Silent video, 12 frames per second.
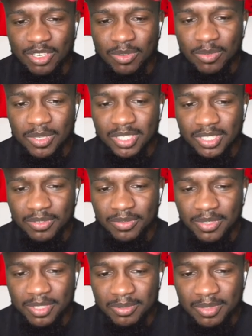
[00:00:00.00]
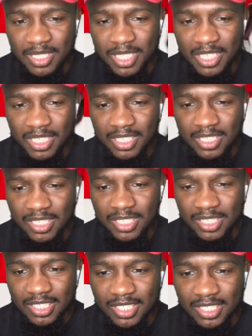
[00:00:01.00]
What the yeah. fuck was that?
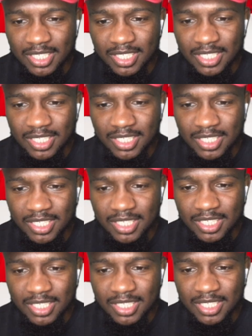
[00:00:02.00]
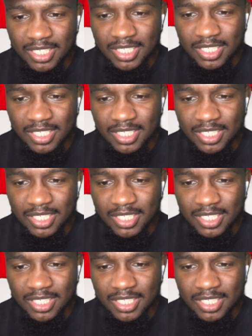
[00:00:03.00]
What's good, bitches?